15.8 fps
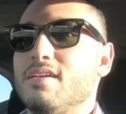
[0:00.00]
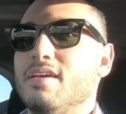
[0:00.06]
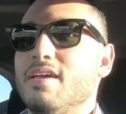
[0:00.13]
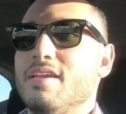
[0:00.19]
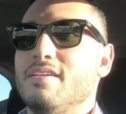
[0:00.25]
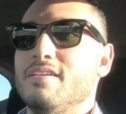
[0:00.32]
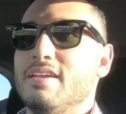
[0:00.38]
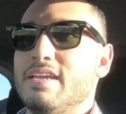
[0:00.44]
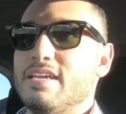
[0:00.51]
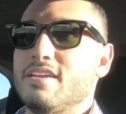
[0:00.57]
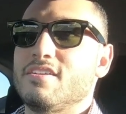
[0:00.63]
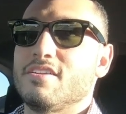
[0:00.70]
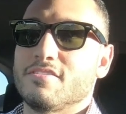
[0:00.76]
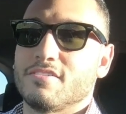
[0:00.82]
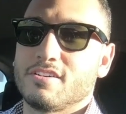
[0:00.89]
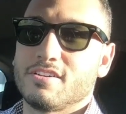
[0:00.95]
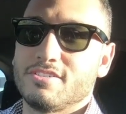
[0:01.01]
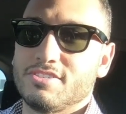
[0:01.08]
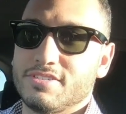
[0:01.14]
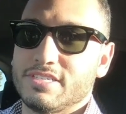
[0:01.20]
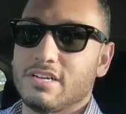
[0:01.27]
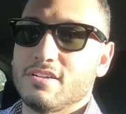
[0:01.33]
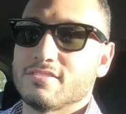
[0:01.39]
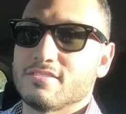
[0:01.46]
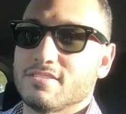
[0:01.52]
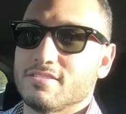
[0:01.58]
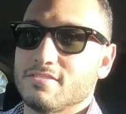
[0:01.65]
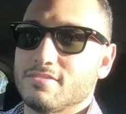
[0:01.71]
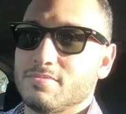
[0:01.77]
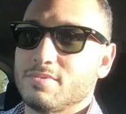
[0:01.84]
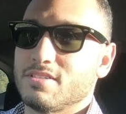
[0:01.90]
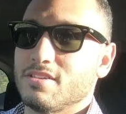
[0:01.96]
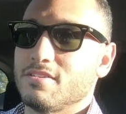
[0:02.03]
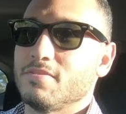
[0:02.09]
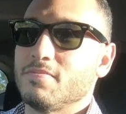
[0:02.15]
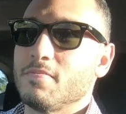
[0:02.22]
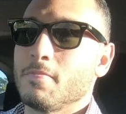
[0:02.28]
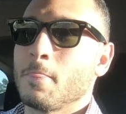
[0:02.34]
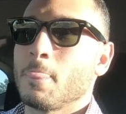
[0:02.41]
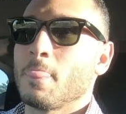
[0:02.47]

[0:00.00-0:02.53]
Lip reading: and in another country also, so...